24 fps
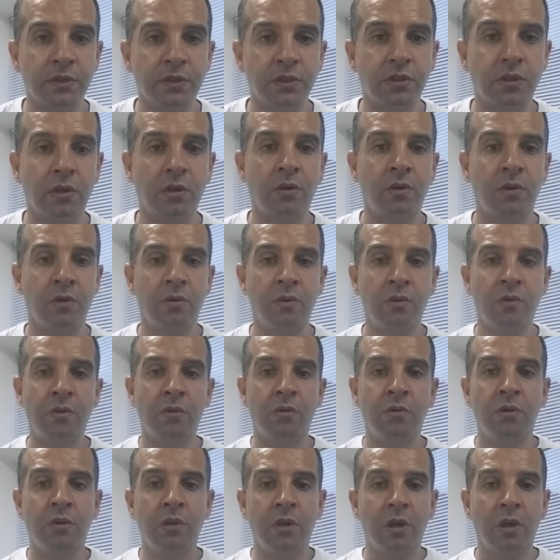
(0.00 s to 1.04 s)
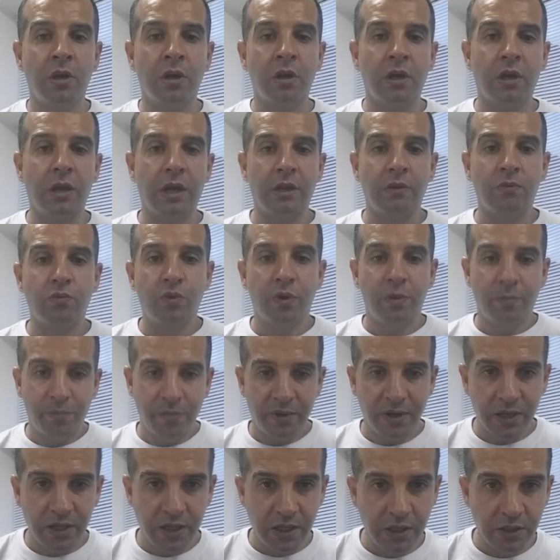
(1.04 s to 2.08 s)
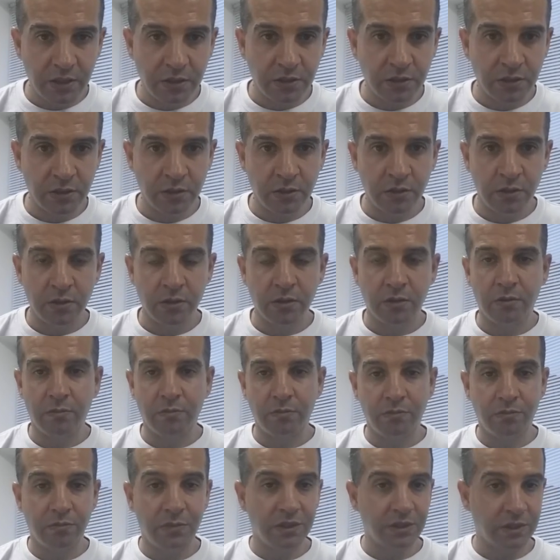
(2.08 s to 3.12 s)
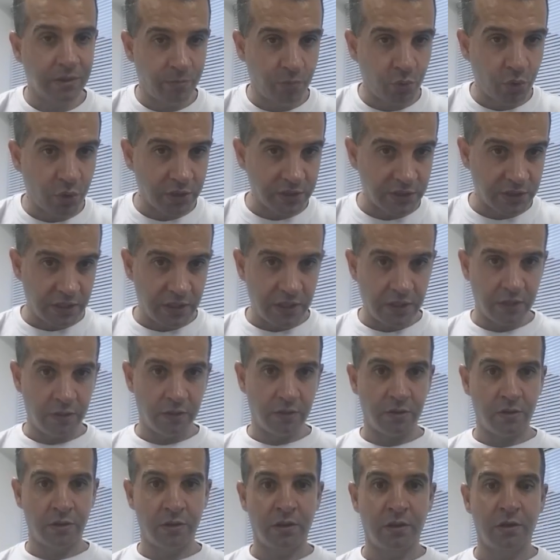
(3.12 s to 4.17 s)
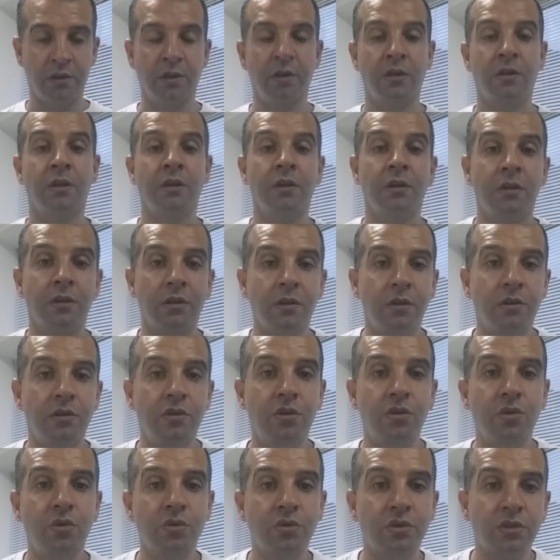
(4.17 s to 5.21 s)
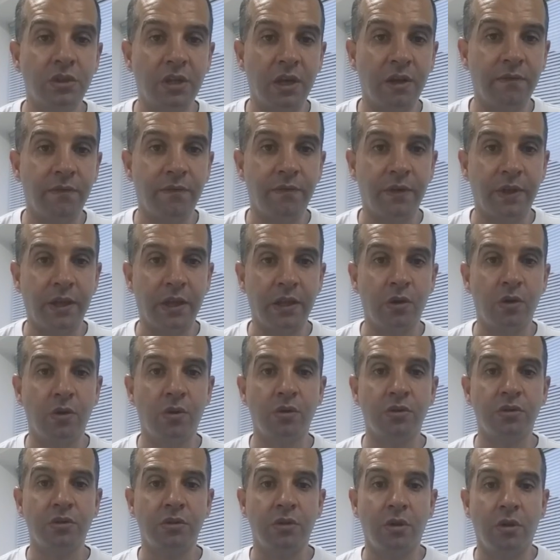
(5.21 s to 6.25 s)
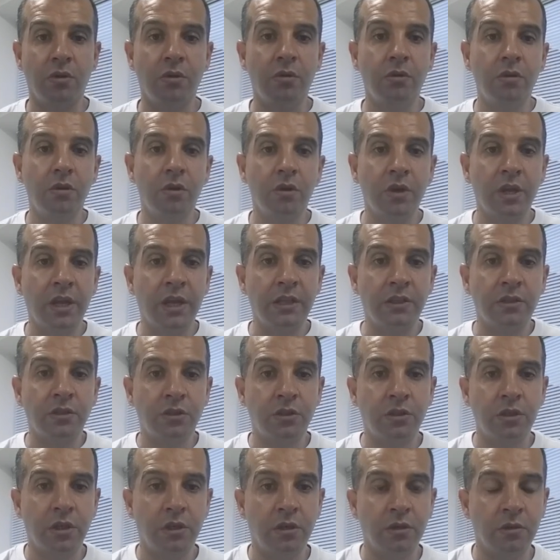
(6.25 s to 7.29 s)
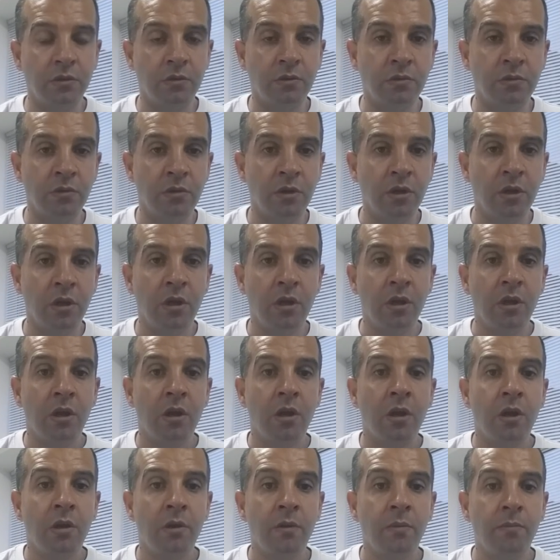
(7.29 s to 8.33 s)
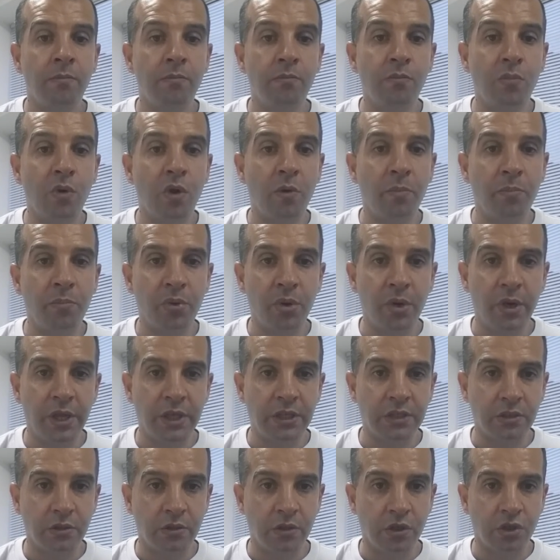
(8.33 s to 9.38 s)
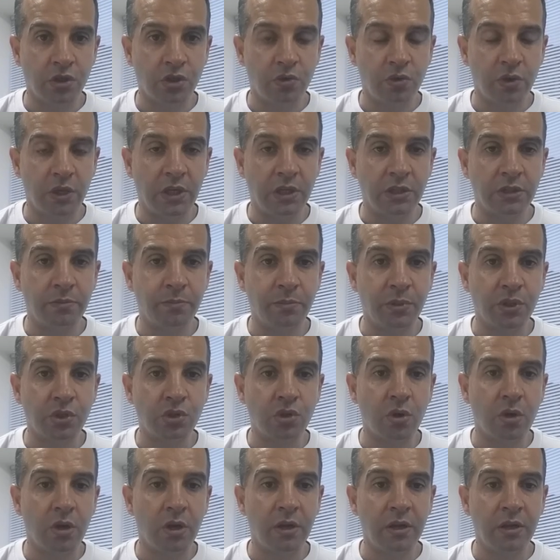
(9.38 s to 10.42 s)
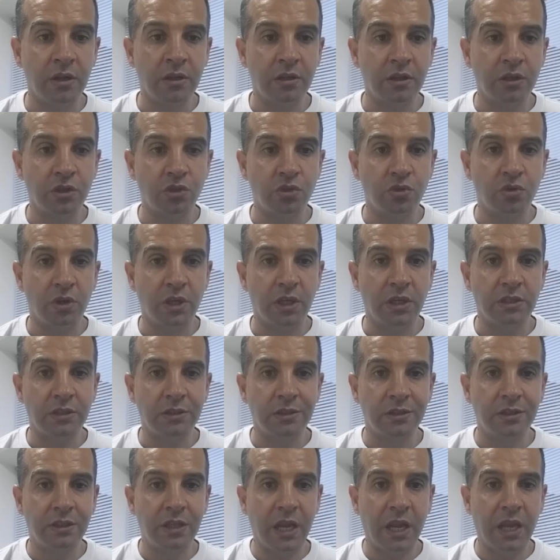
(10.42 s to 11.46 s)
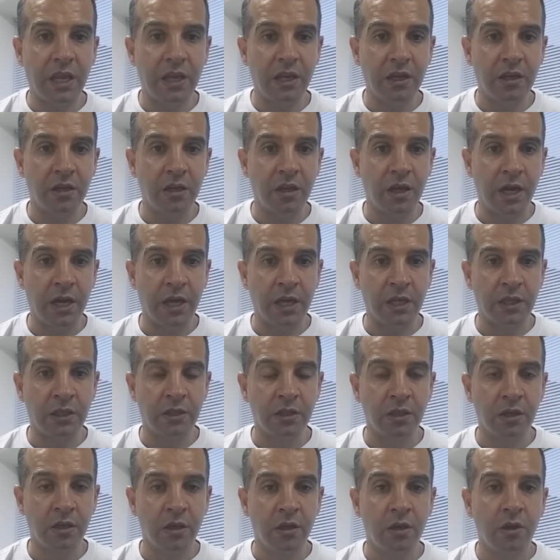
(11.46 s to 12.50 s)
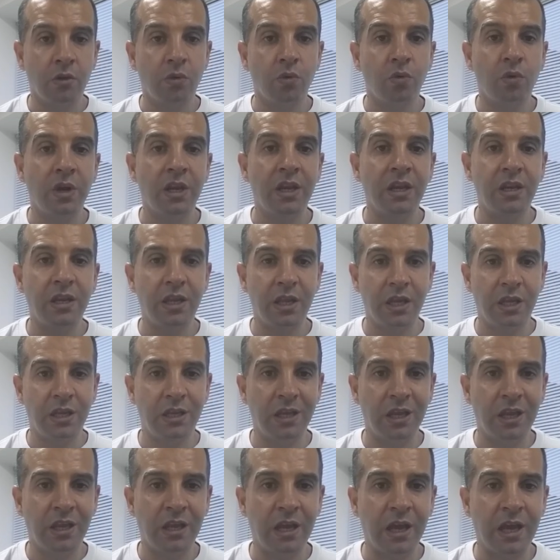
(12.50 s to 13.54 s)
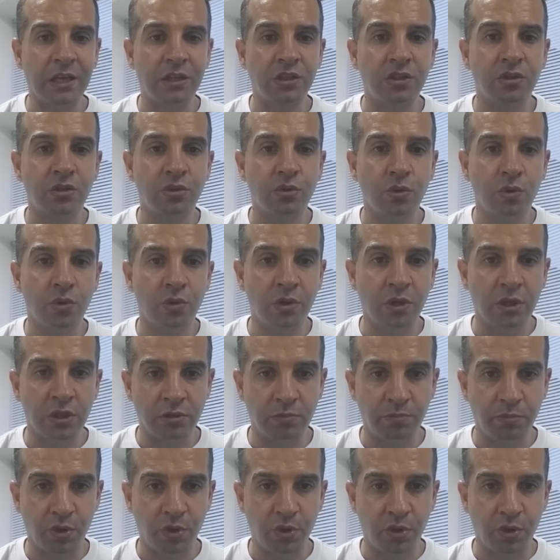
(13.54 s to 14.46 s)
So can we please, Mr. President, do something, also look into more police in the streets, patrolling the streets day and night. We need it as soon as